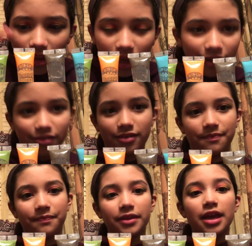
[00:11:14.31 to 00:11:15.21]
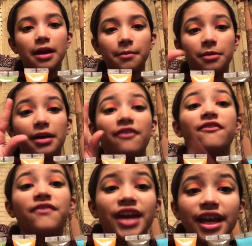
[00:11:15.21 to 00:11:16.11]
I don't know. But my
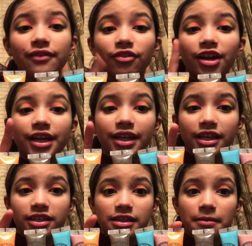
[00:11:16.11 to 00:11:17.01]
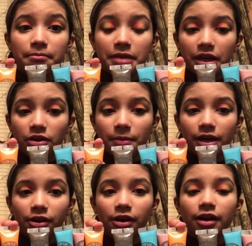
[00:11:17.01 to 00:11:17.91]
favorite is mango
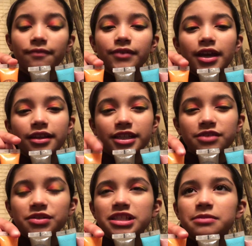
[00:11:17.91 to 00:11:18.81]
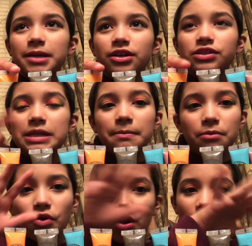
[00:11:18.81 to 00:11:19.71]
butter. This one smells
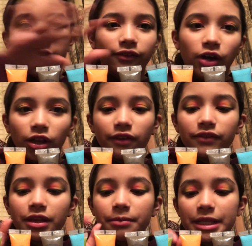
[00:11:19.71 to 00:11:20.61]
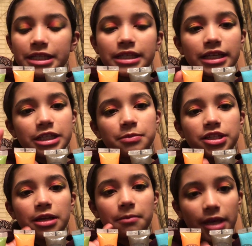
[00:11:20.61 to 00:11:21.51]
more out of all of them. It
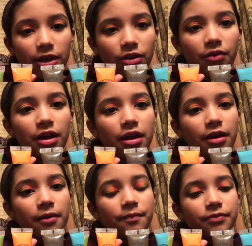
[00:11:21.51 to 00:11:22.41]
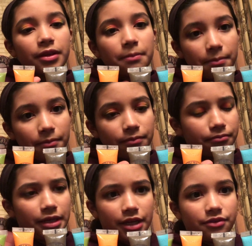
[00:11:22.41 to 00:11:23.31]
smells like mangoes,
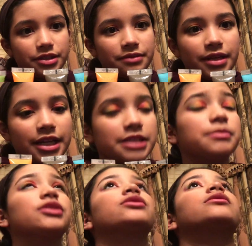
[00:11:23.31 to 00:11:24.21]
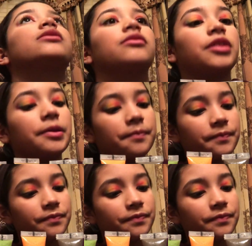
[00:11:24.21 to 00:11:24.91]
and it smells so good.